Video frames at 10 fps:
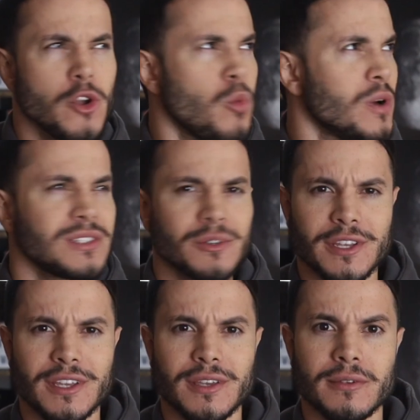you
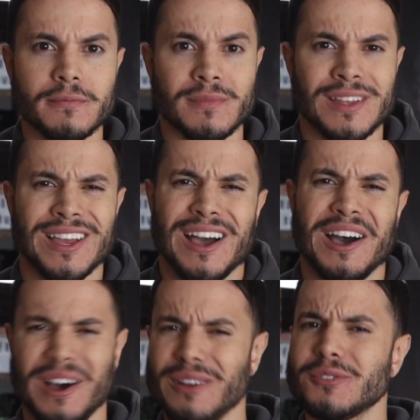wondering
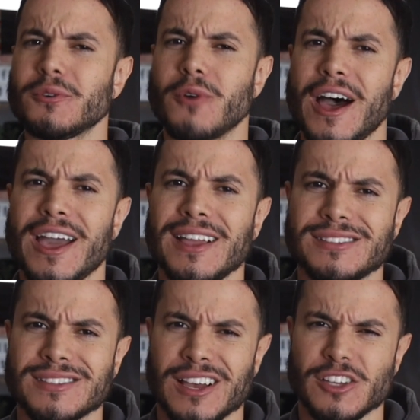how to
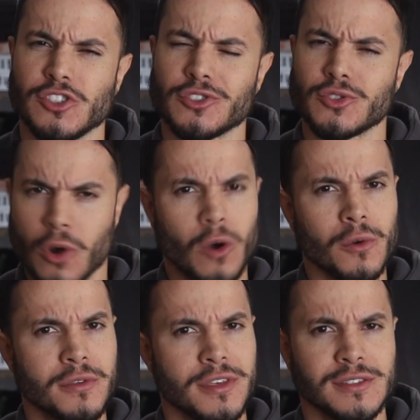write a
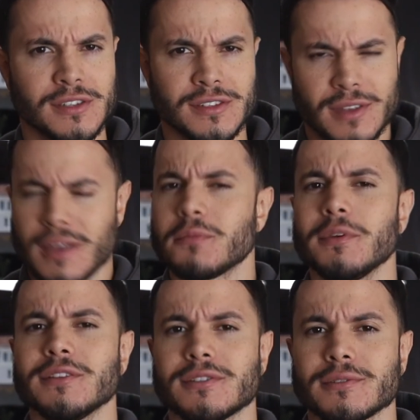strong thesis
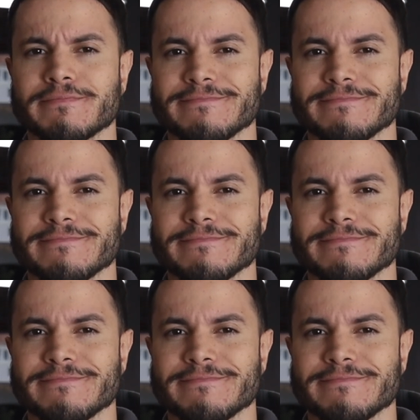statement?